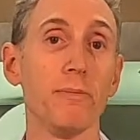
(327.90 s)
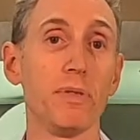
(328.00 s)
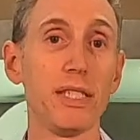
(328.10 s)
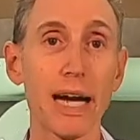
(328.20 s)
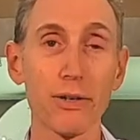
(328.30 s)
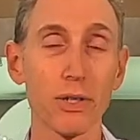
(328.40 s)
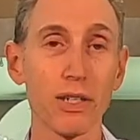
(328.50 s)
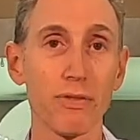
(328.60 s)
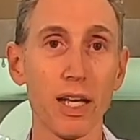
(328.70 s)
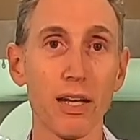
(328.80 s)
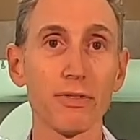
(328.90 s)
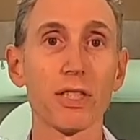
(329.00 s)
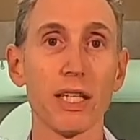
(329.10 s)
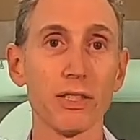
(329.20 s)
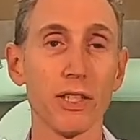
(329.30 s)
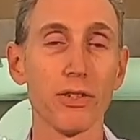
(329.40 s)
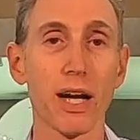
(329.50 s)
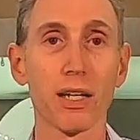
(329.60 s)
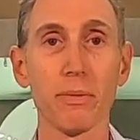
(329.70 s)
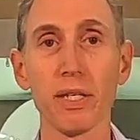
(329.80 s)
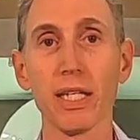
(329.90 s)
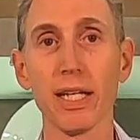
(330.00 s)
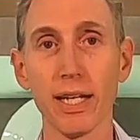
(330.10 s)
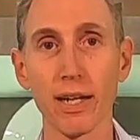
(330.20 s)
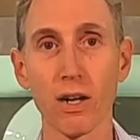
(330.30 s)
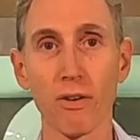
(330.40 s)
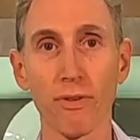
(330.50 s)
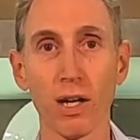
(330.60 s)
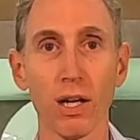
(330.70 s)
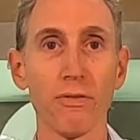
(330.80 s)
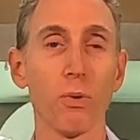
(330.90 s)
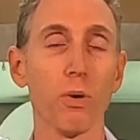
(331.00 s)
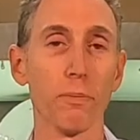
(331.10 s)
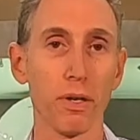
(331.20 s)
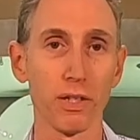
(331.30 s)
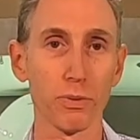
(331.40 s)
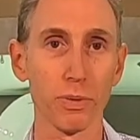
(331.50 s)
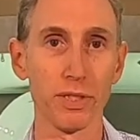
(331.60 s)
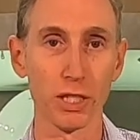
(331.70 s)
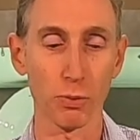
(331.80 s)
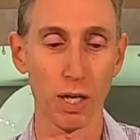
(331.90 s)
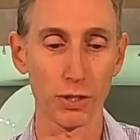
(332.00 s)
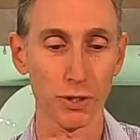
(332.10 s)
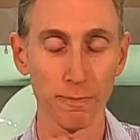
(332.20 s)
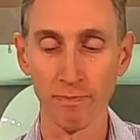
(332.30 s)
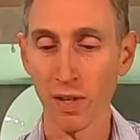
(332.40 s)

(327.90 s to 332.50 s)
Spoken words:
decorative gifts, things that you're not going to be eating off of or putting through the dishwasher.